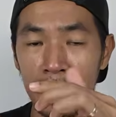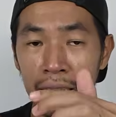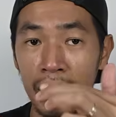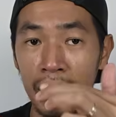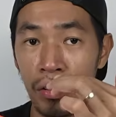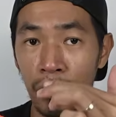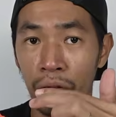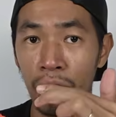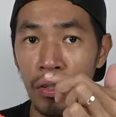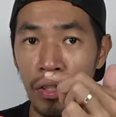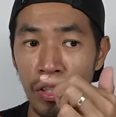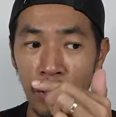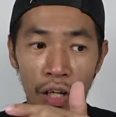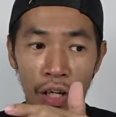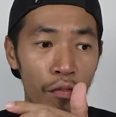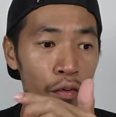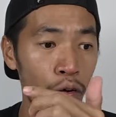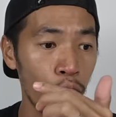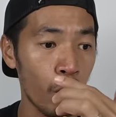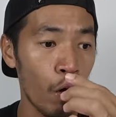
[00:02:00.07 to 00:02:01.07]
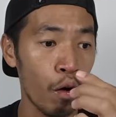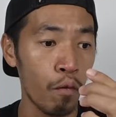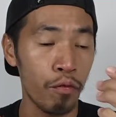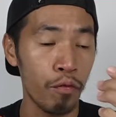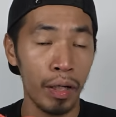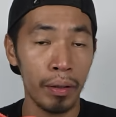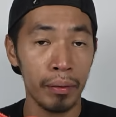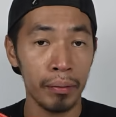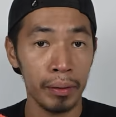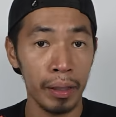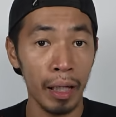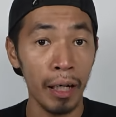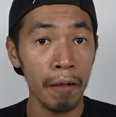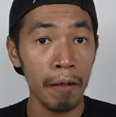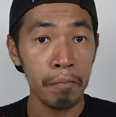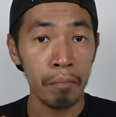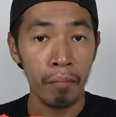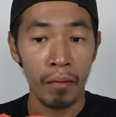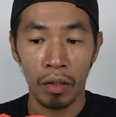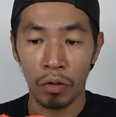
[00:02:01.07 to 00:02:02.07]
easy to shave off compared to
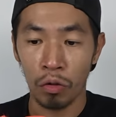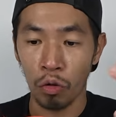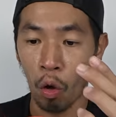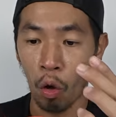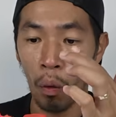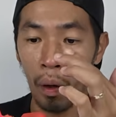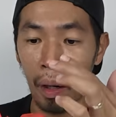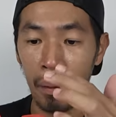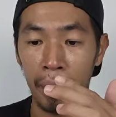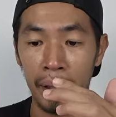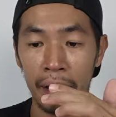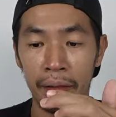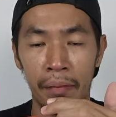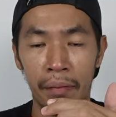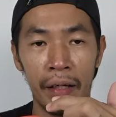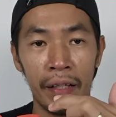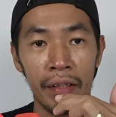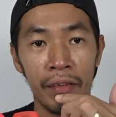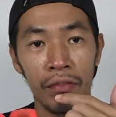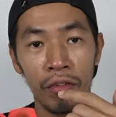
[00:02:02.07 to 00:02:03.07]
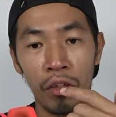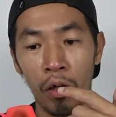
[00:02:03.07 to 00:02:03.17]
the Novablast 5.